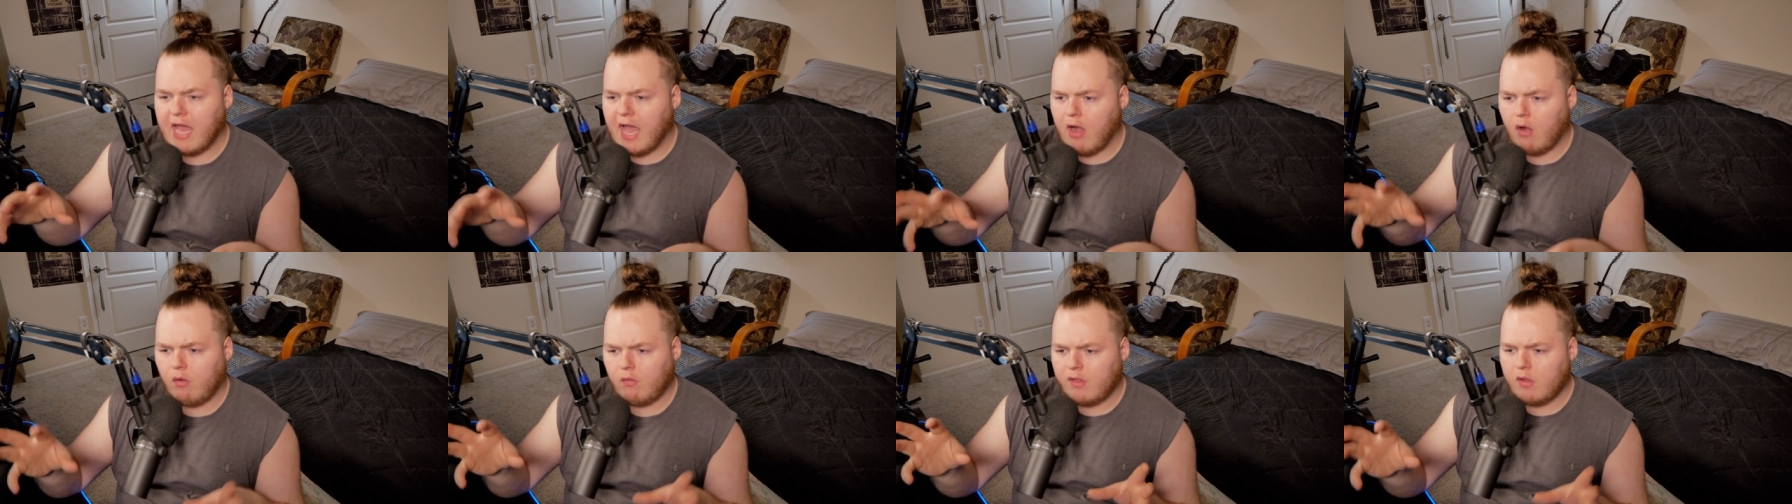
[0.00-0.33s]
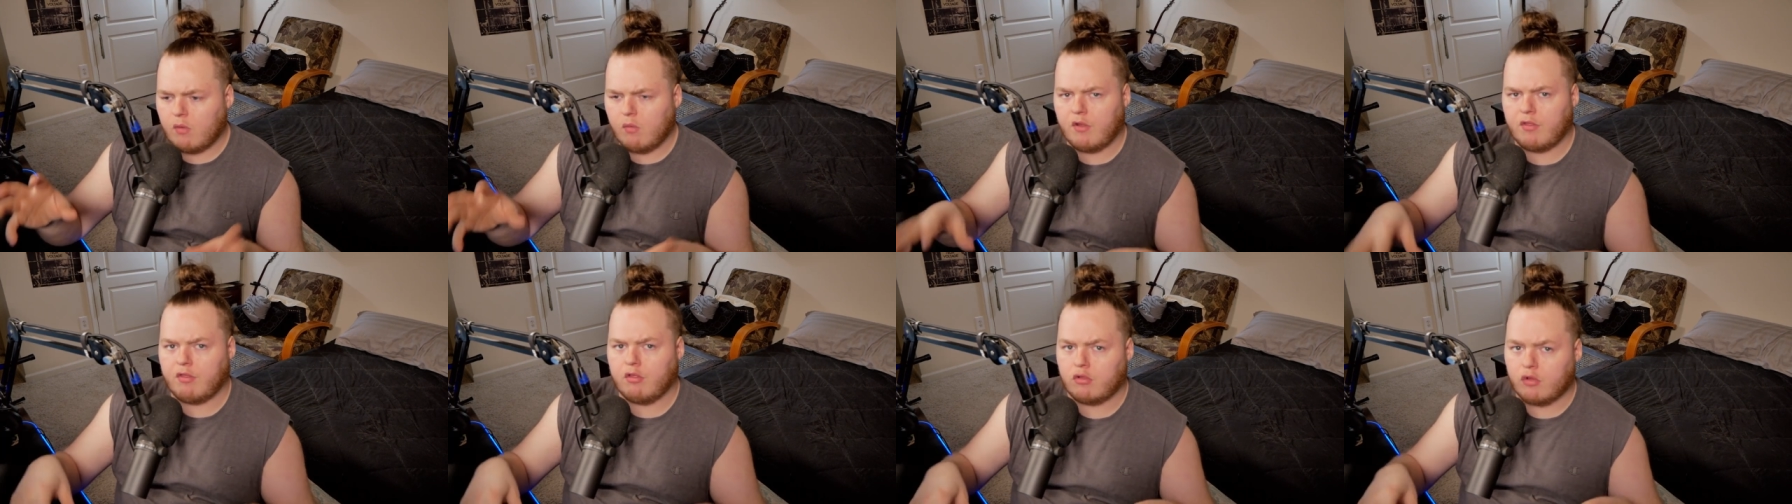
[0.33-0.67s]
not
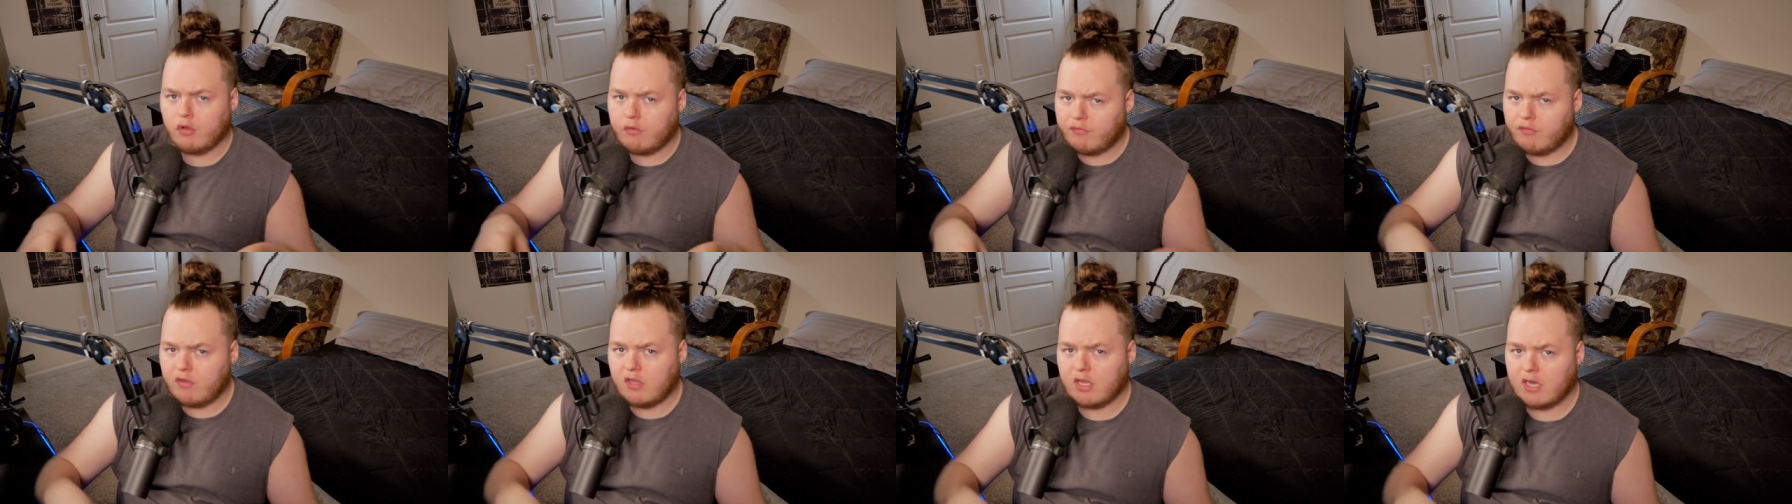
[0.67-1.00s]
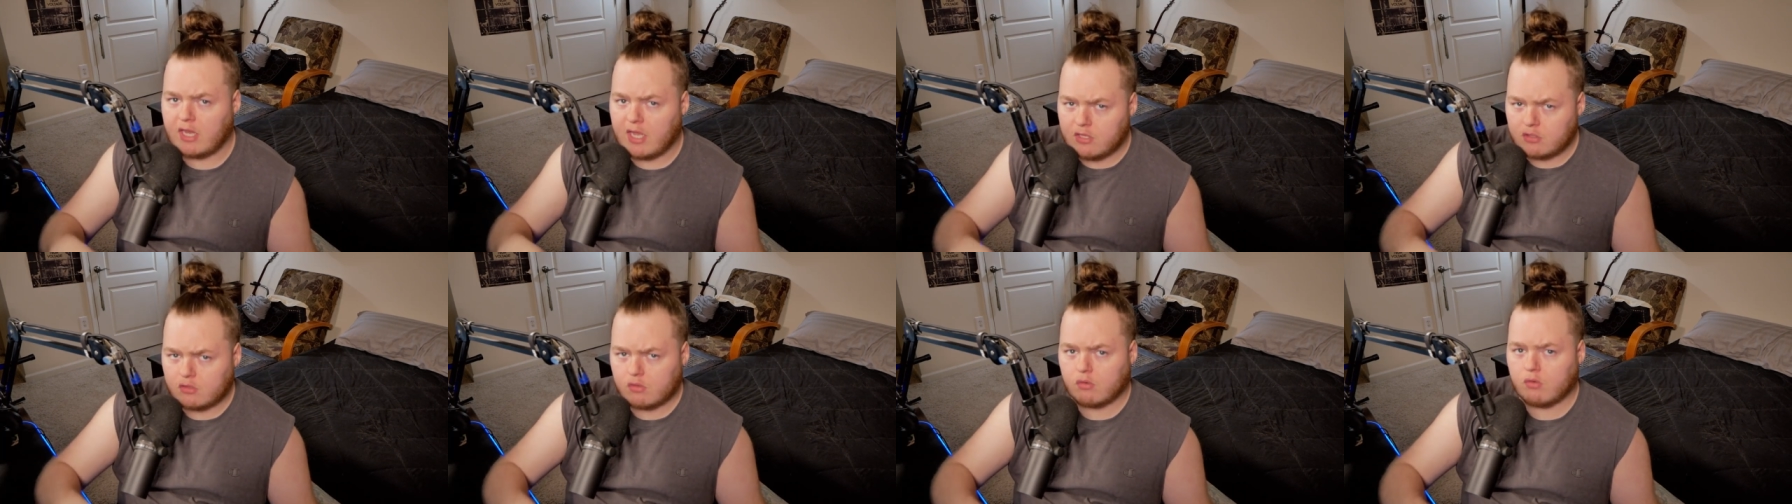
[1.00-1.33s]
only with Luffy
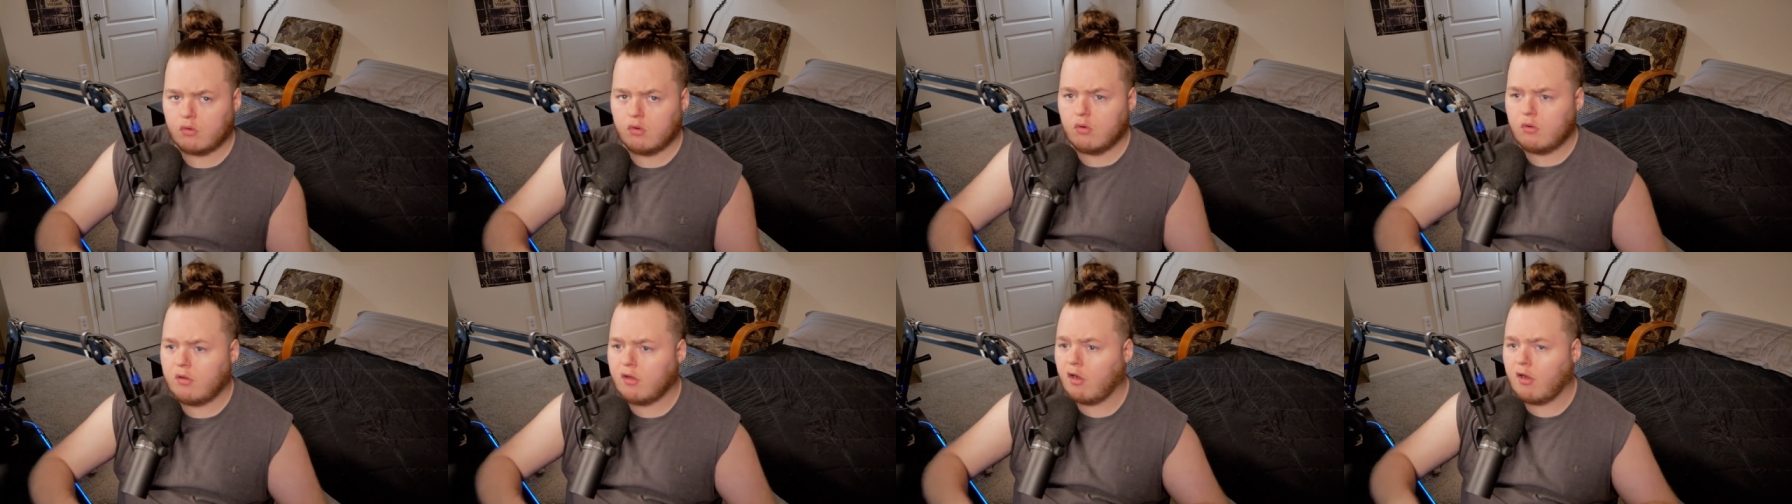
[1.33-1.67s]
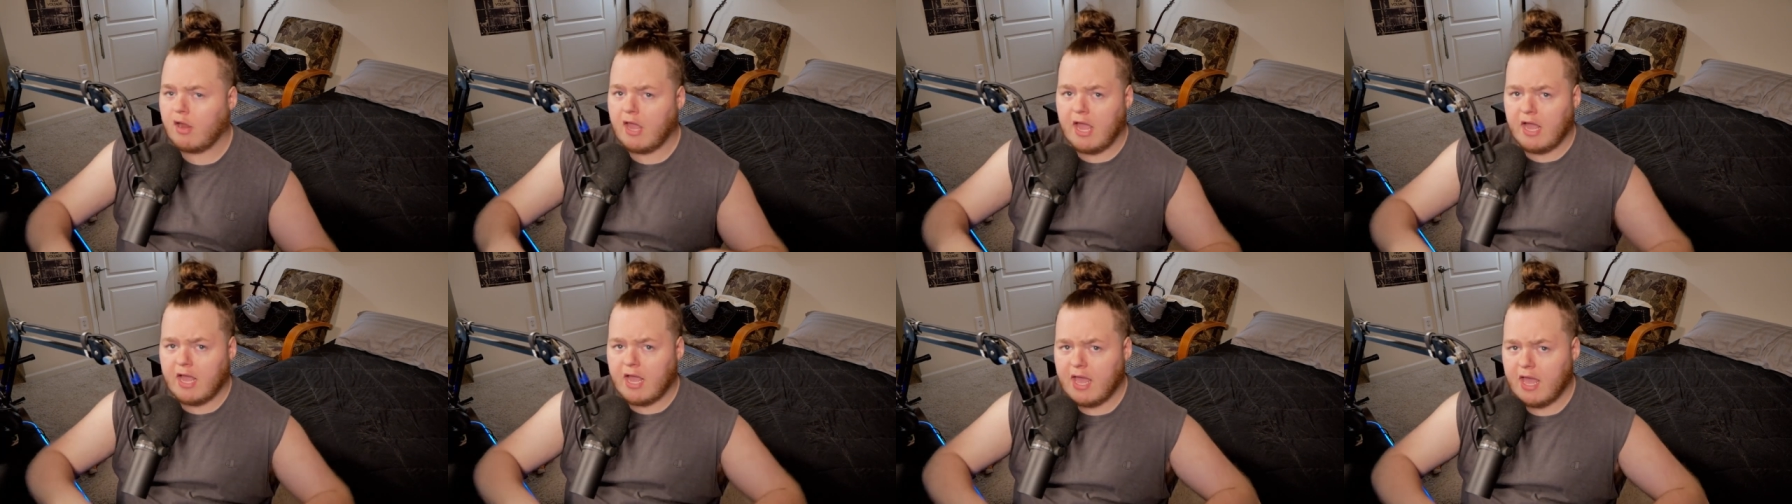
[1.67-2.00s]
and his crew
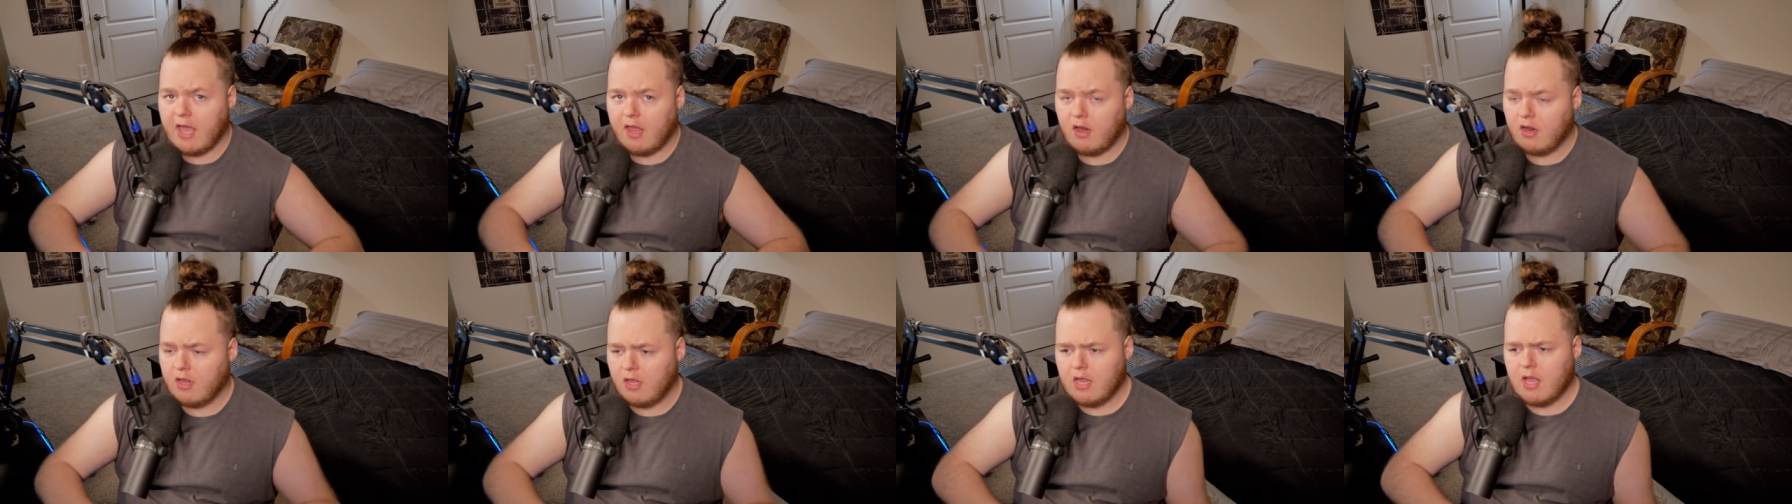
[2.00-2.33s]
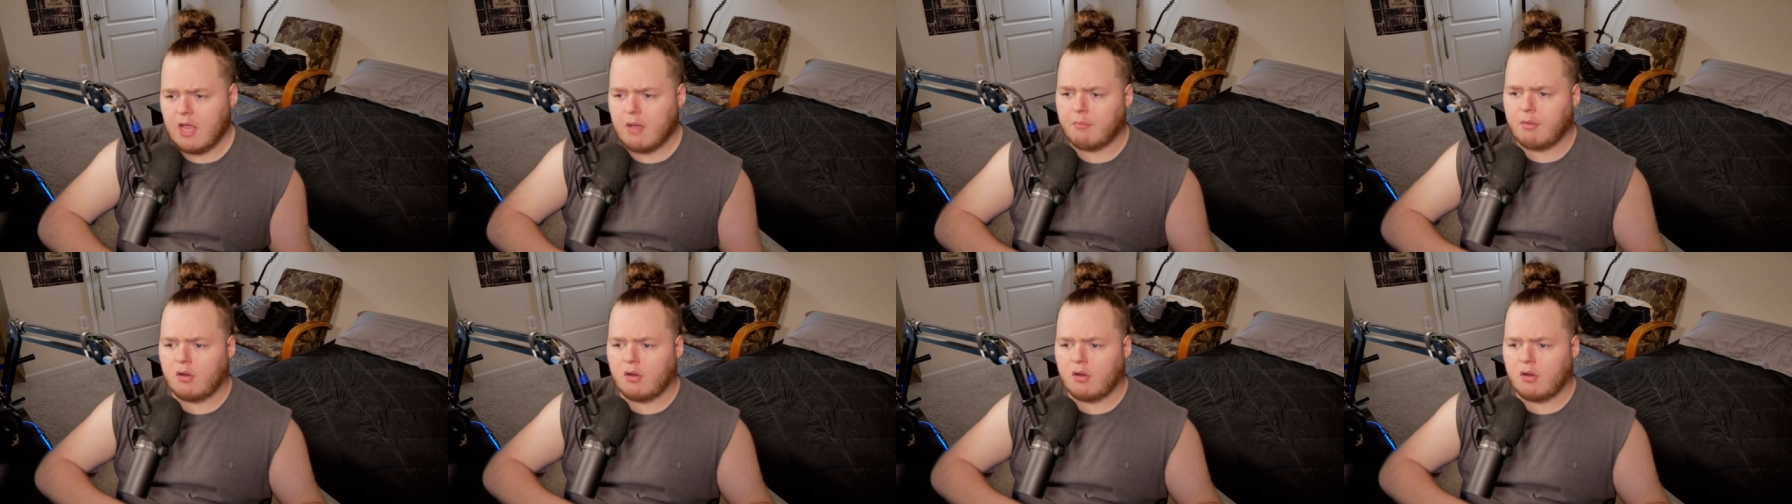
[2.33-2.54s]
on Egghead,